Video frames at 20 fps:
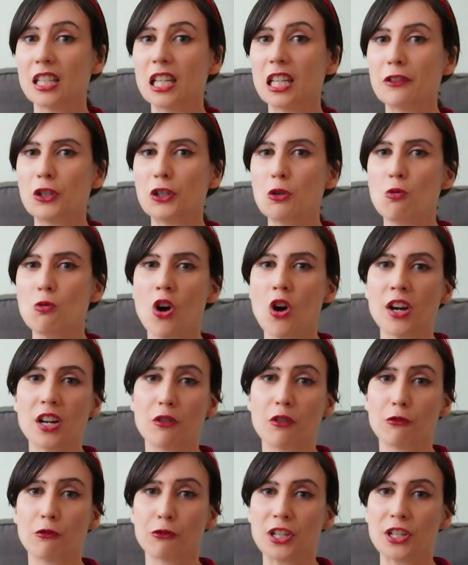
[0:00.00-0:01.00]
If you want
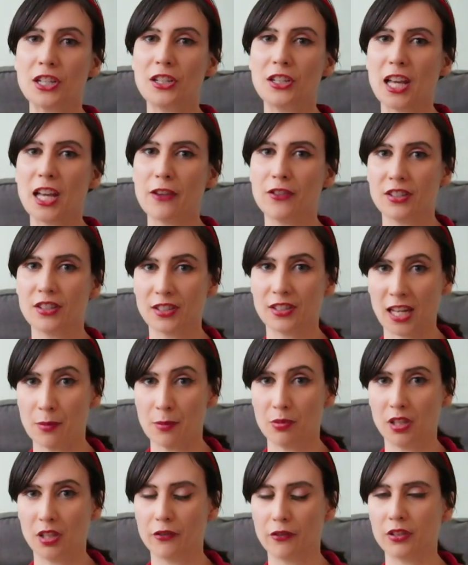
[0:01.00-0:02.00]
a real-life
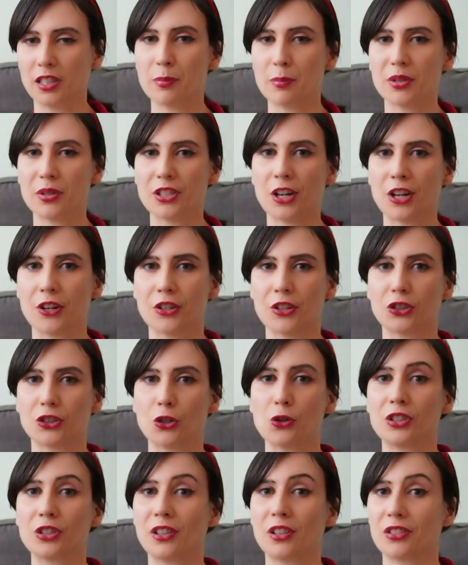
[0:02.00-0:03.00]
example of a libertarian
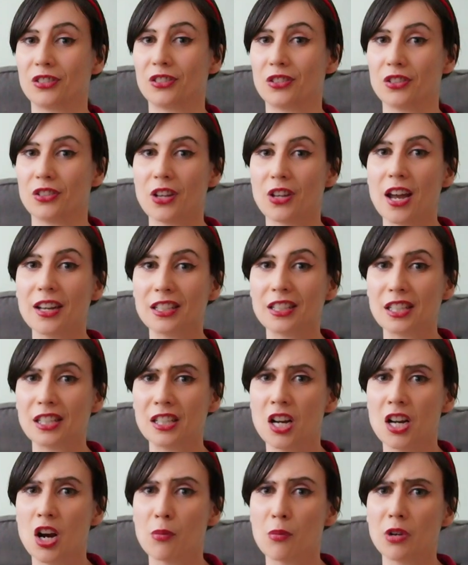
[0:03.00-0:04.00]
socialist
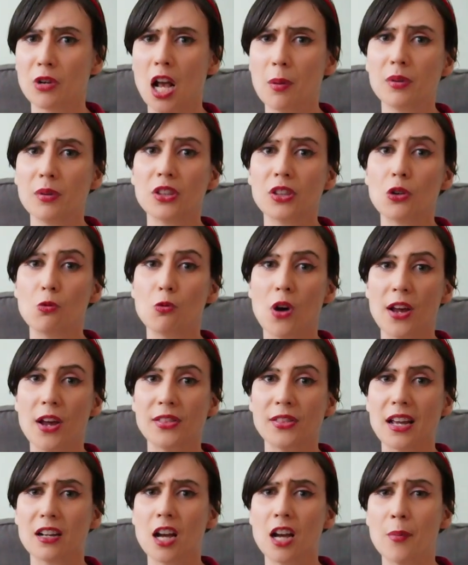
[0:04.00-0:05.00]
society, probably the one
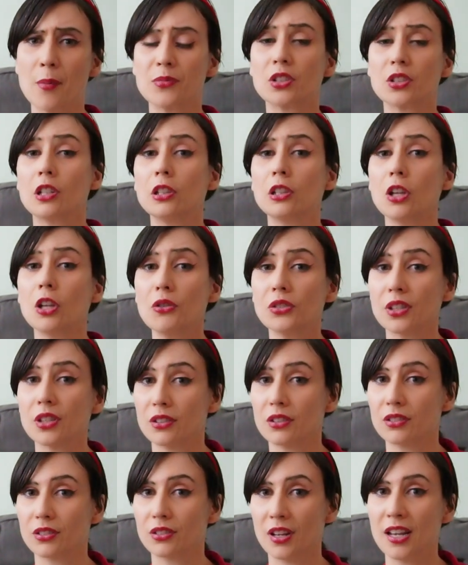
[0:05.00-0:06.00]
that comes
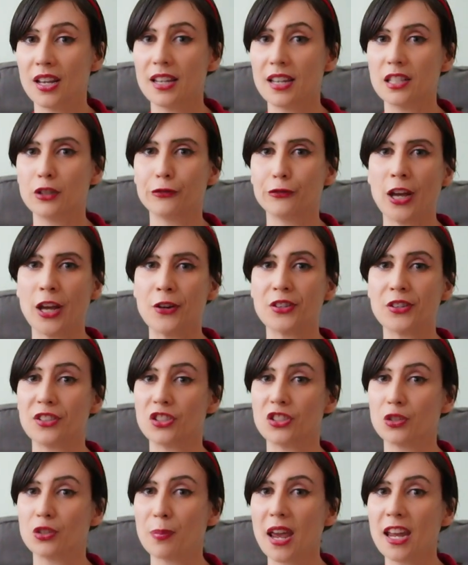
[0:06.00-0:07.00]
closest is found in
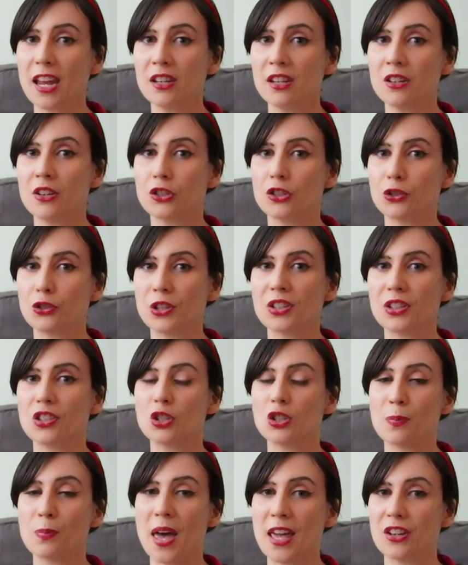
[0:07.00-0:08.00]
Spain during the
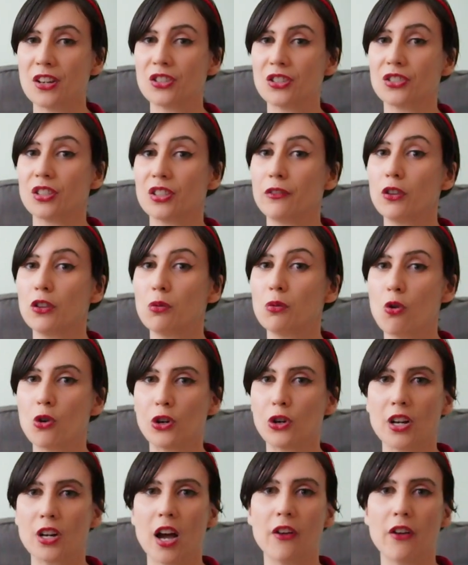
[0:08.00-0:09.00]
Spanish Civil
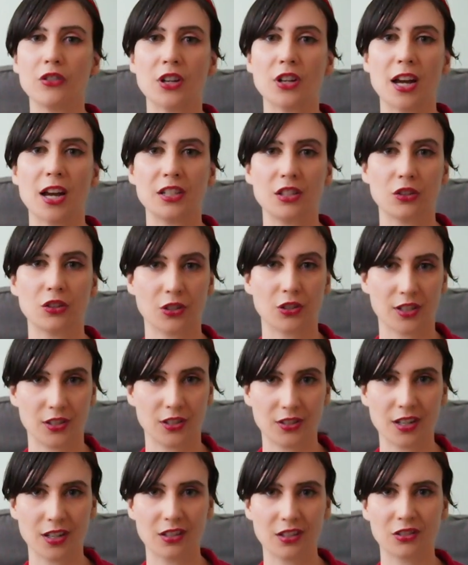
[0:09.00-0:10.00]
War of
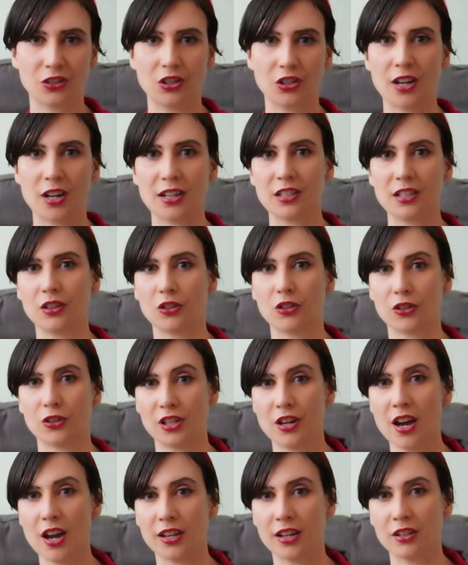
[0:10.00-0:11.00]
1936 to
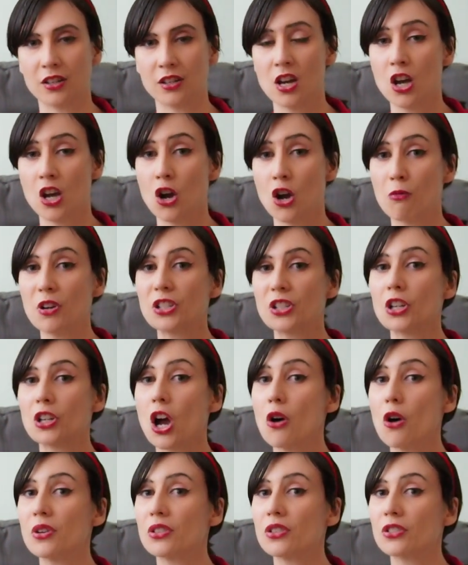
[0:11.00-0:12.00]
1939, which
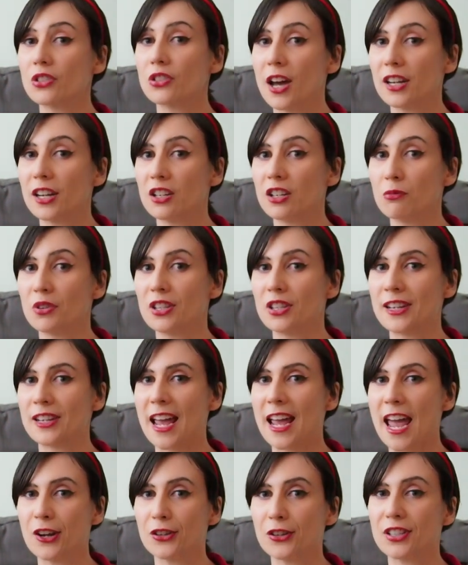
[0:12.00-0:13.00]
coincided with an
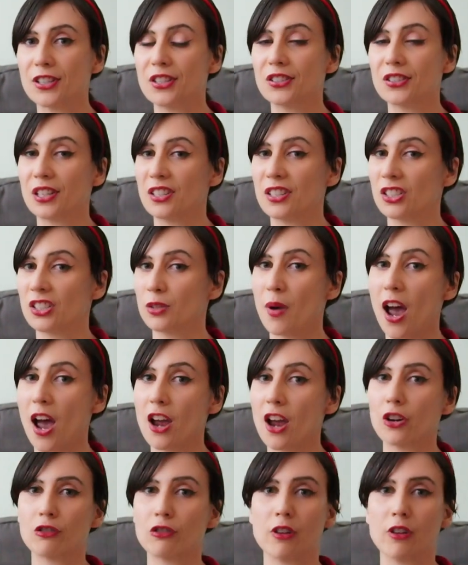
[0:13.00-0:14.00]
anarchist-inspired